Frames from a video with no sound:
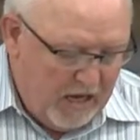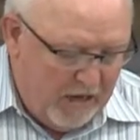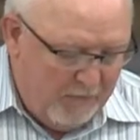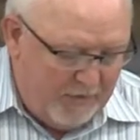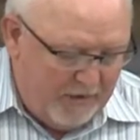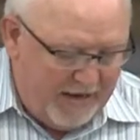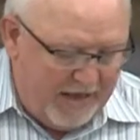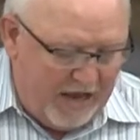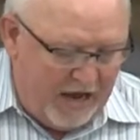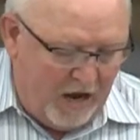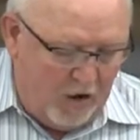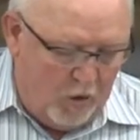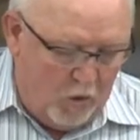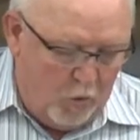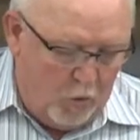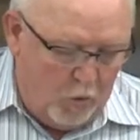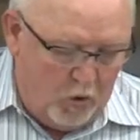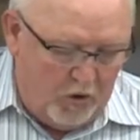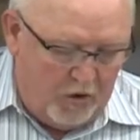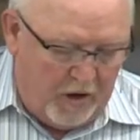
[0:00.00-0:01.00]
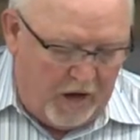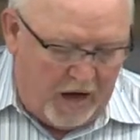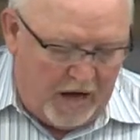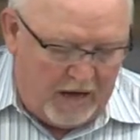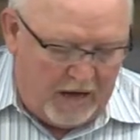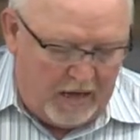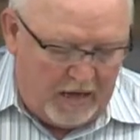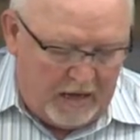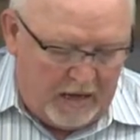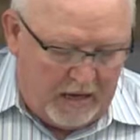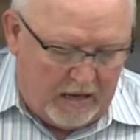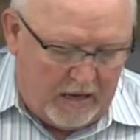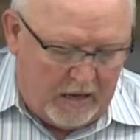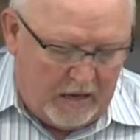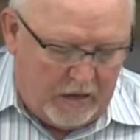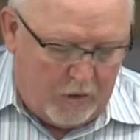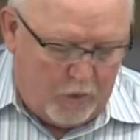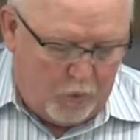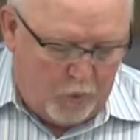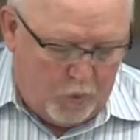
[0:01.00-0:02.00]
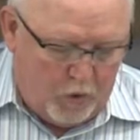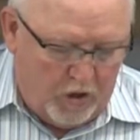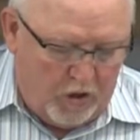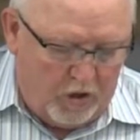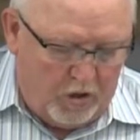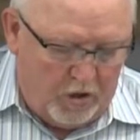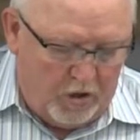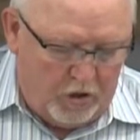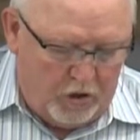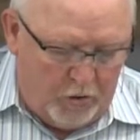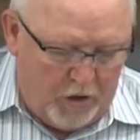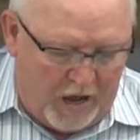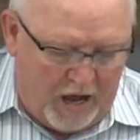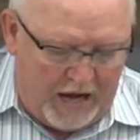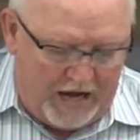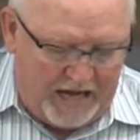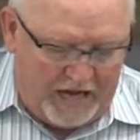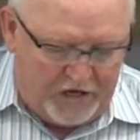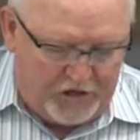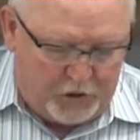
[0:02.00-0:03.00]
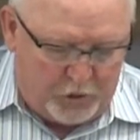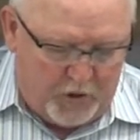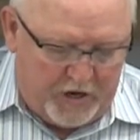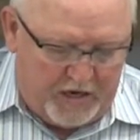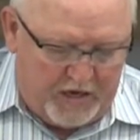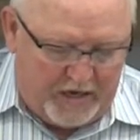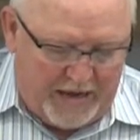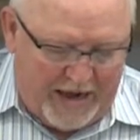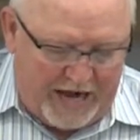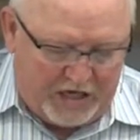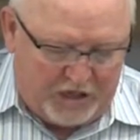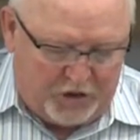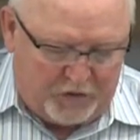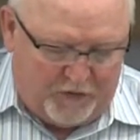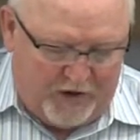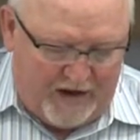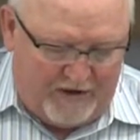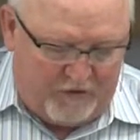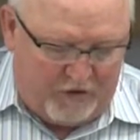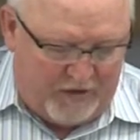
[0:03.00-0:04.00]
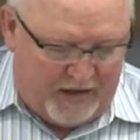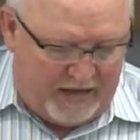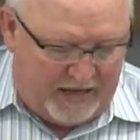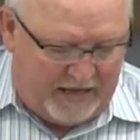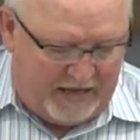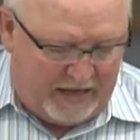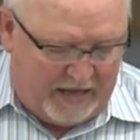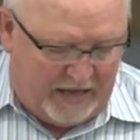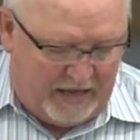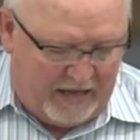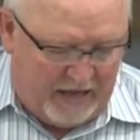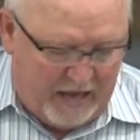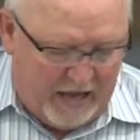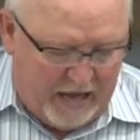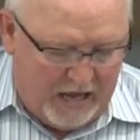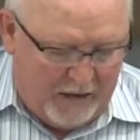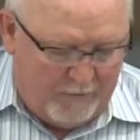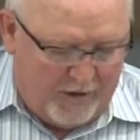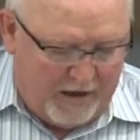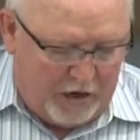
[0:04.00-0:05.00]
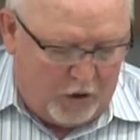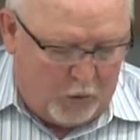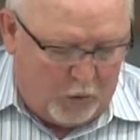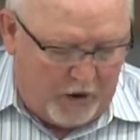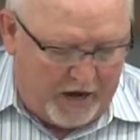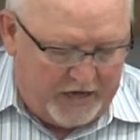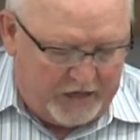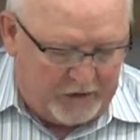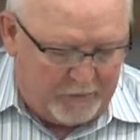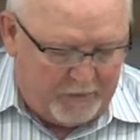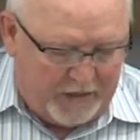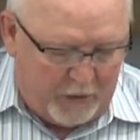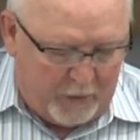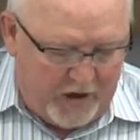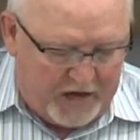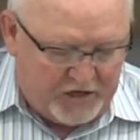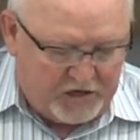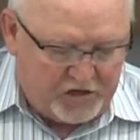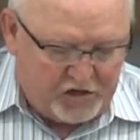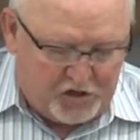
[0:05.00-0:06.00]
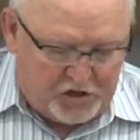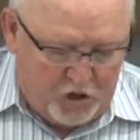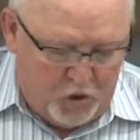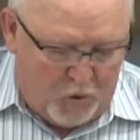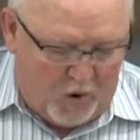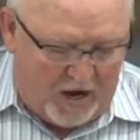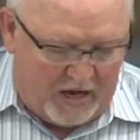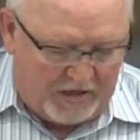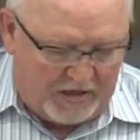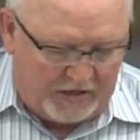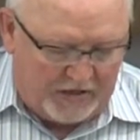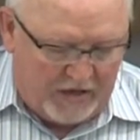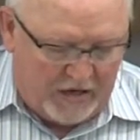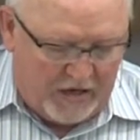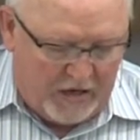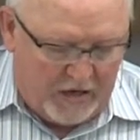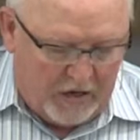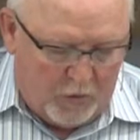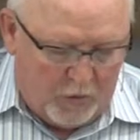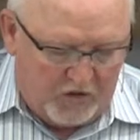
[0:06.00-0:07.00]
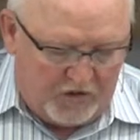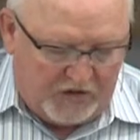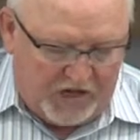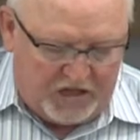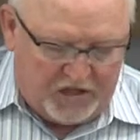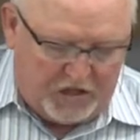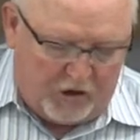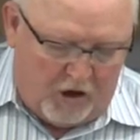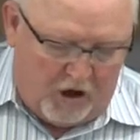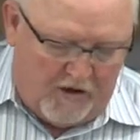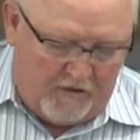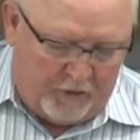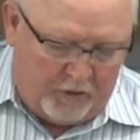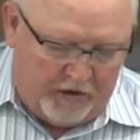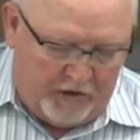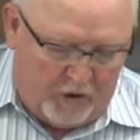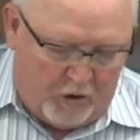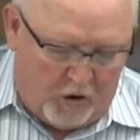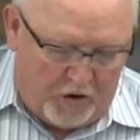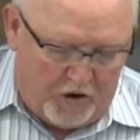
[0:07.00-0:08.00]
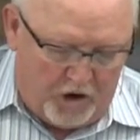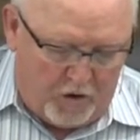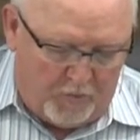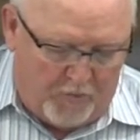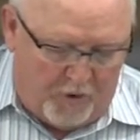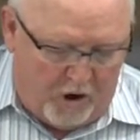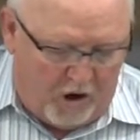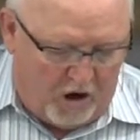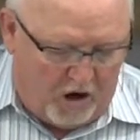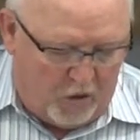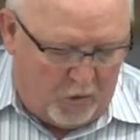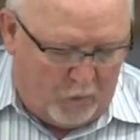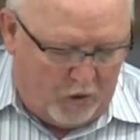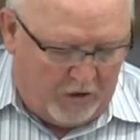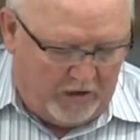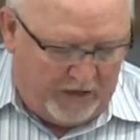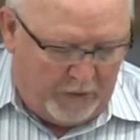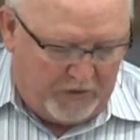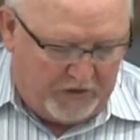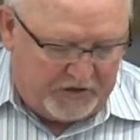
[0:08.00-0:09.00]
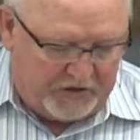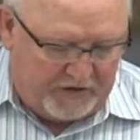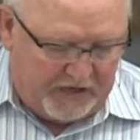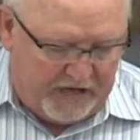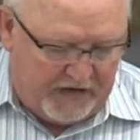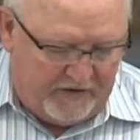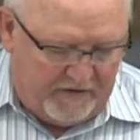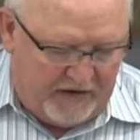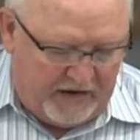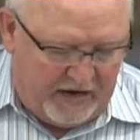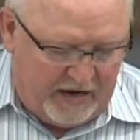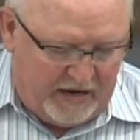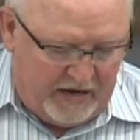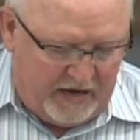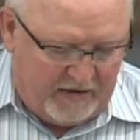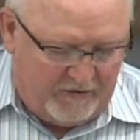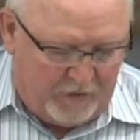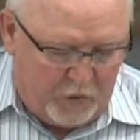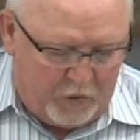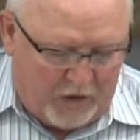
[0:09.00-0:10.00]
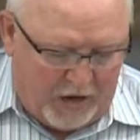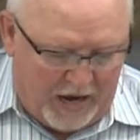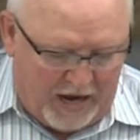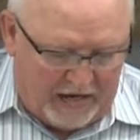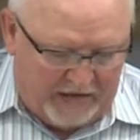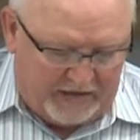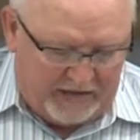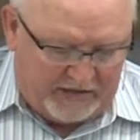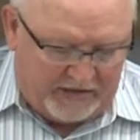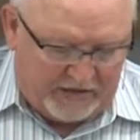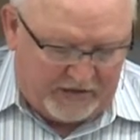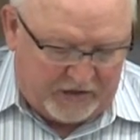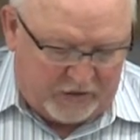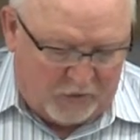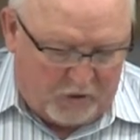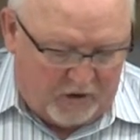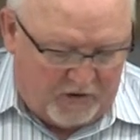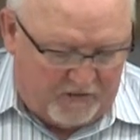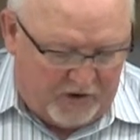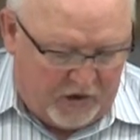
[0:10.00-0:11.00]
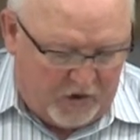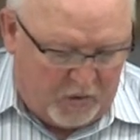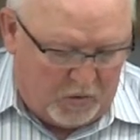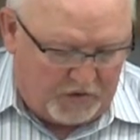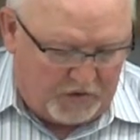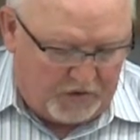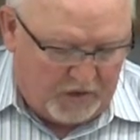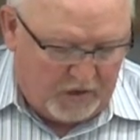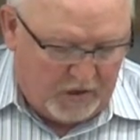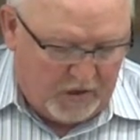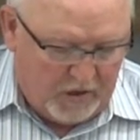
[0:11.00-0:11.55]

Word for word: But now will, not, uh, will you not entreat God's favor that he may grac- be gracious to us? With such an offering on your part, will he receive any of you kindly, says the Lord of hosts?